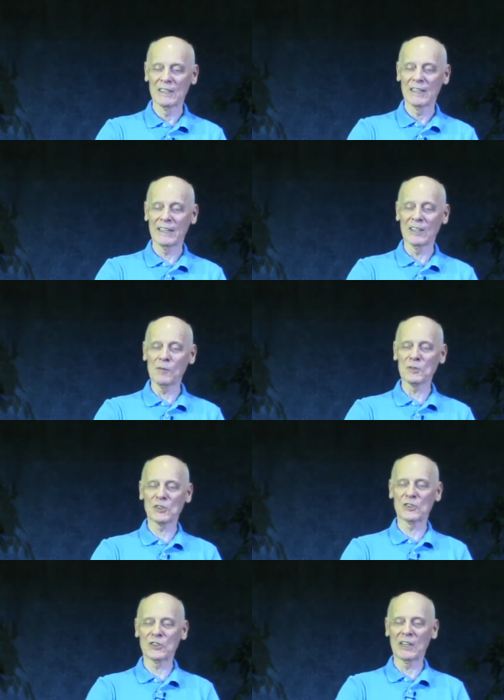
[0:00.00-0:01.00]
And help us
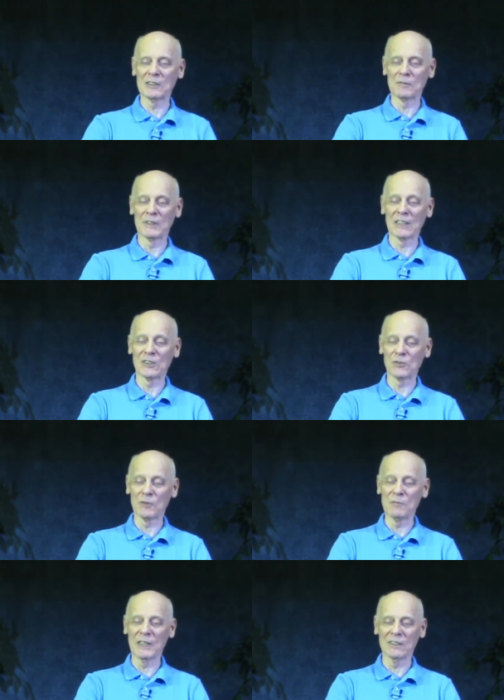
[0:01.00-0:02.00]
to share them with others
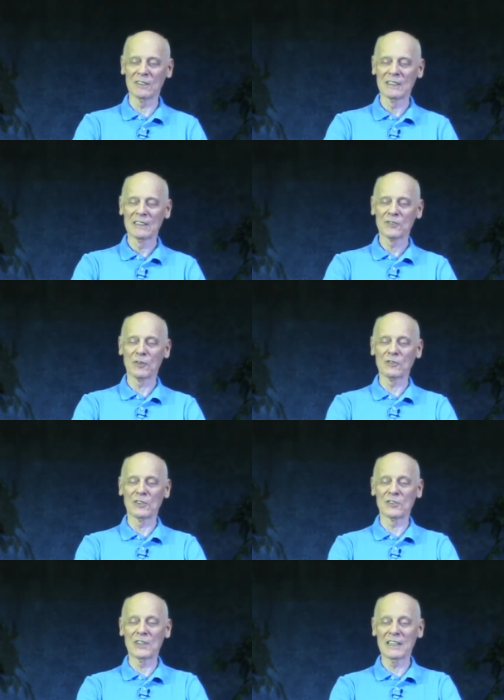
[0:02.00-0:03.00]
we meet throughout
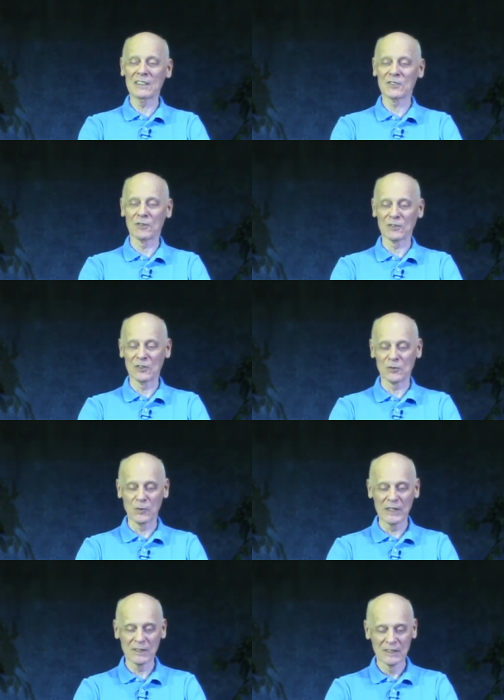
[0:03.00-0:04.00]
this day, throughout this
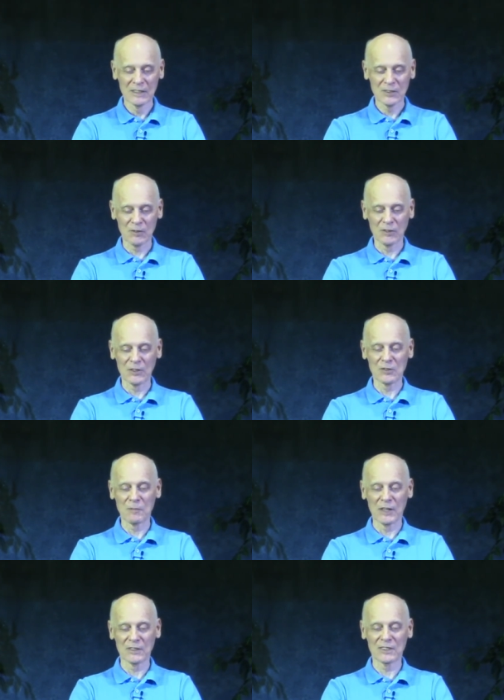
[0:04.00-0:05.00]
week, throughout this
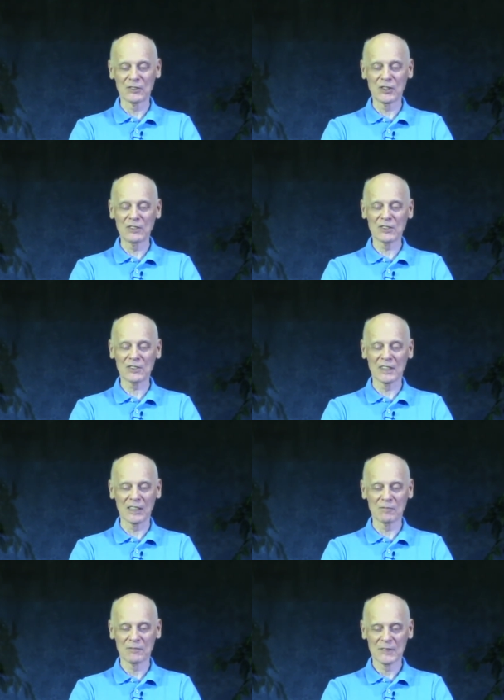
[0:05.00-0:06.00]
month. In Jesus'
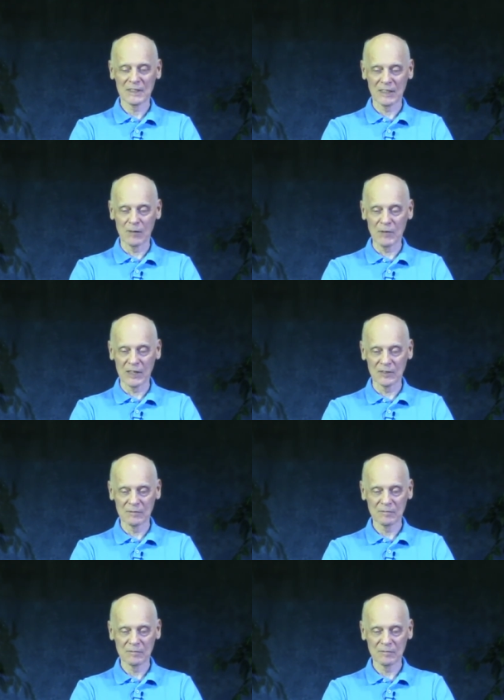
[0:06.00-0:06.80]
name, amen.